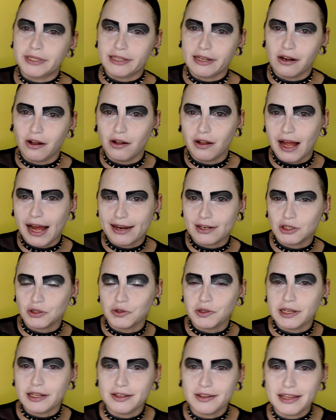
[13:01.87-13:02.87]
that I'll
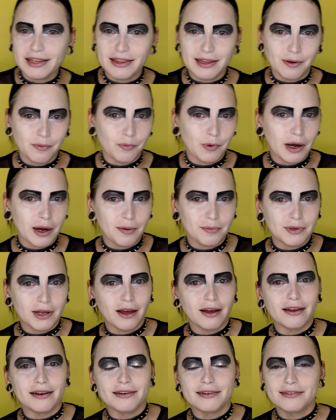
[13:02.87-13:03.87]
actually clean them when I'm
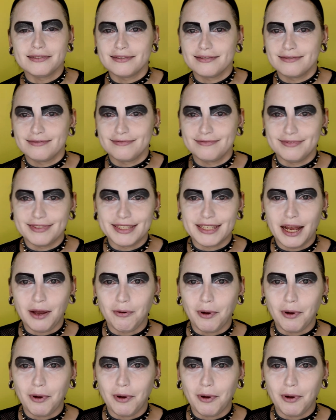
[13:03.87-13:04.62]
done, which I